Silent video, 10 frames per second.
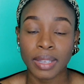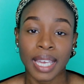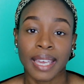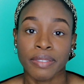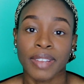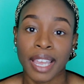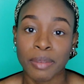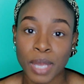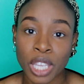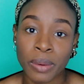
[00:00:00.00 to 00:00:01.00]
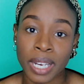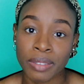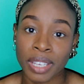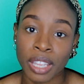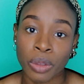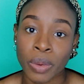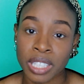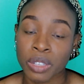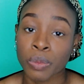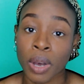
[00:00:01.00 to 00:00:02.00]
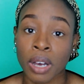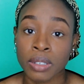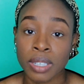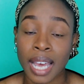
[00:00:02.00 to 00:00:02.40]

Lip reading: If, like me, you are living in the Western world,